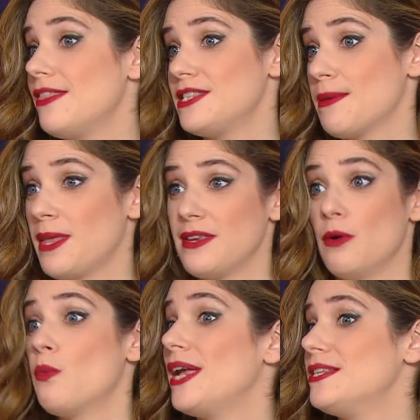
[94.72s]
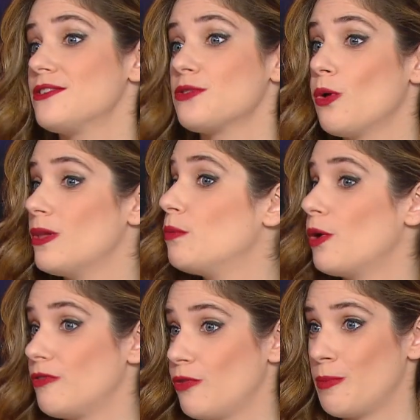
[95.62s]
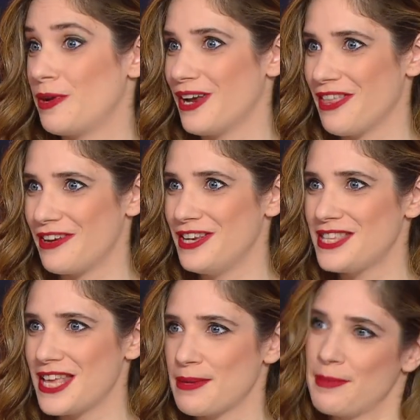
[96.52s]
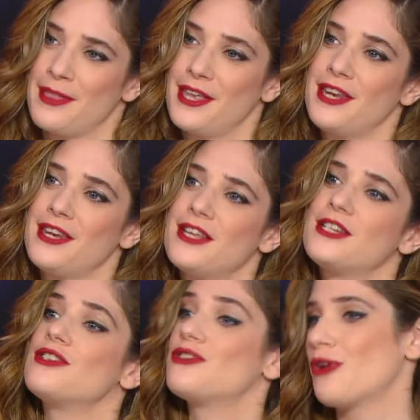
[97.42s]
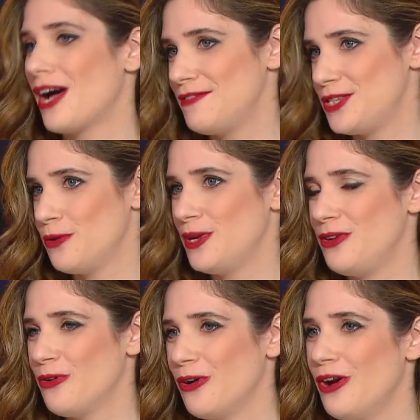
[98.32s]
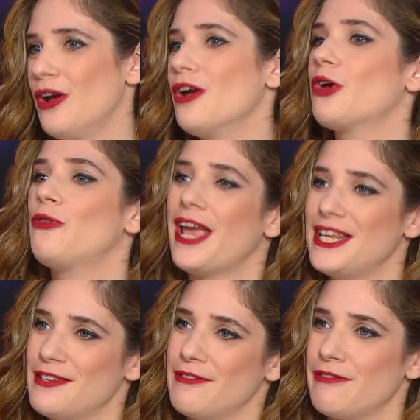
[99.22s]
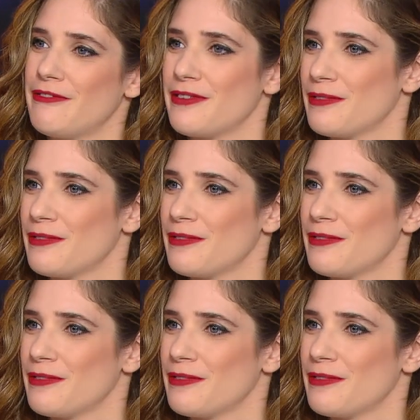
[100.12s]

is something that awaits us all in one form or another is that something that drives you in your creative